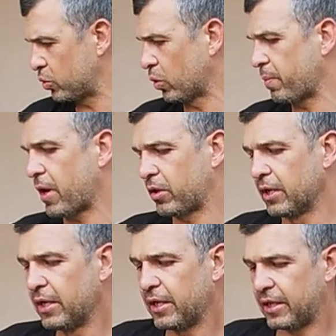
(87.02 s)
to talk about
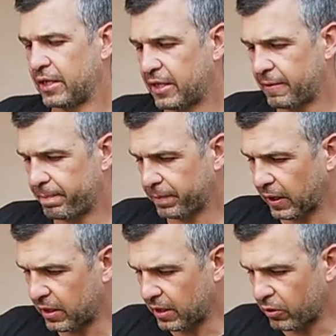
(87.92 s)
the
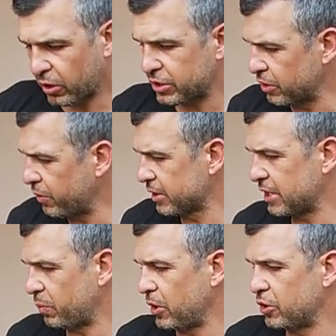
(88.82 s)
the rods and reels
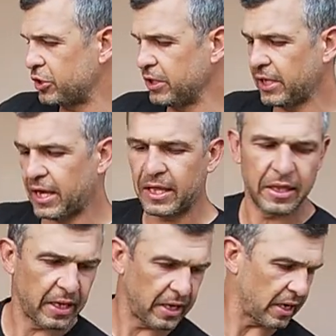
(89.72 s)
that we're using,
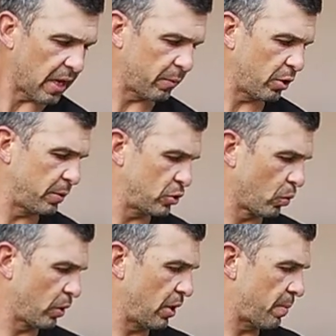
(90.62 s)
and then I'm going to be
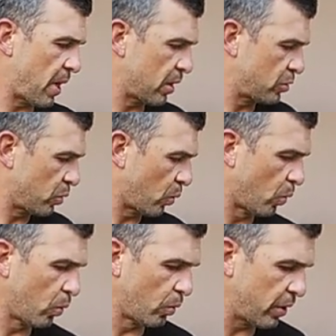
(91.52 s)
talking about
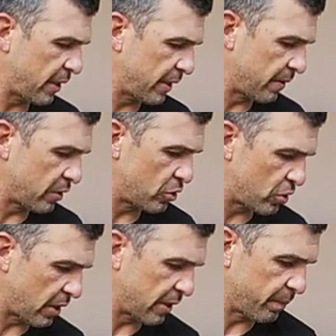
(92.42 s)
all the
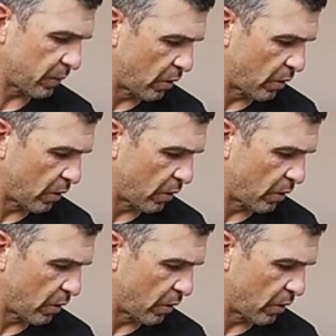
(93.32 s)
um,